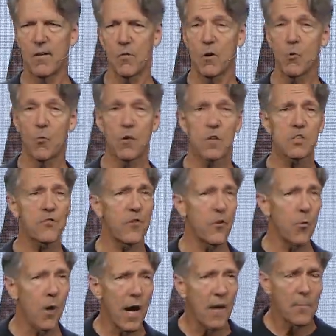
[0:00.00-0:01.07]
What works for
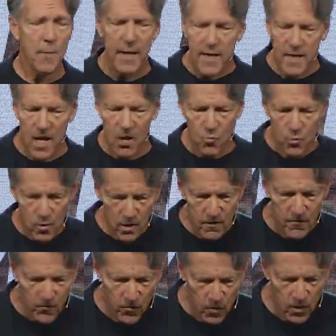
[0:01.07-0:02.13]
one may not
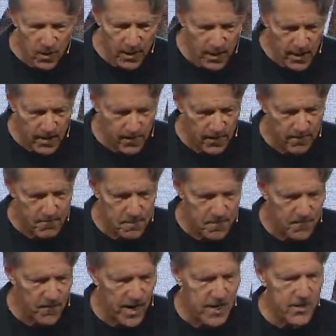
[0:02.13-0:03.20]
work for another.
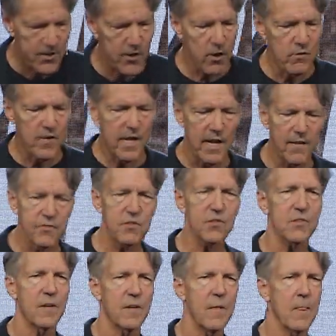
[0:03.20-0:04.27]
Find your own
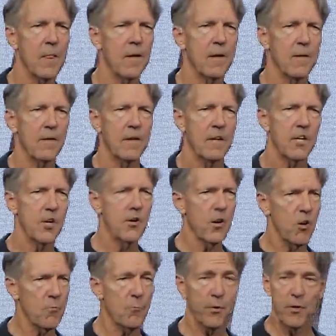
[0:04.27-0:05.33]
gifts your
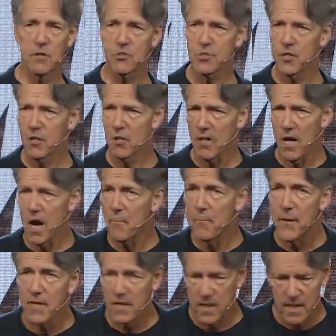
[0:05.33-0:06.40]
own personal
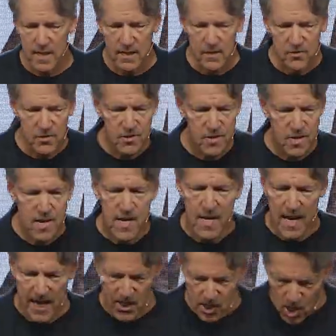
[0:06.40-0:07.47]
abilities
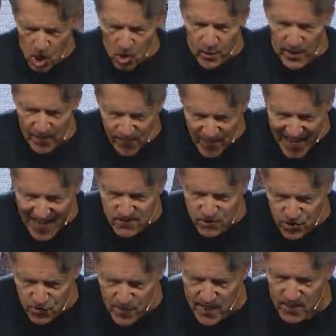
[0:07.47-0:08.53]
and go in that
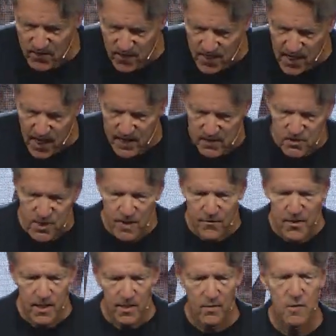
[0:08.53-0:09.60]
strength that God has
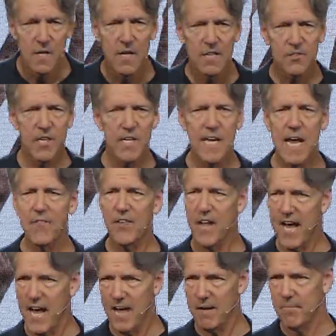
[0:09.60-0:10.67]
given you. See, David
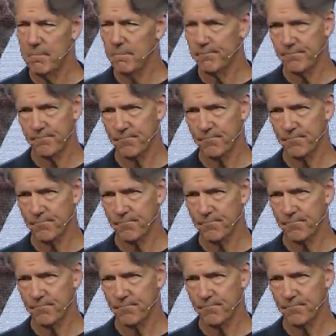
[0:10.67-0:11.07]
had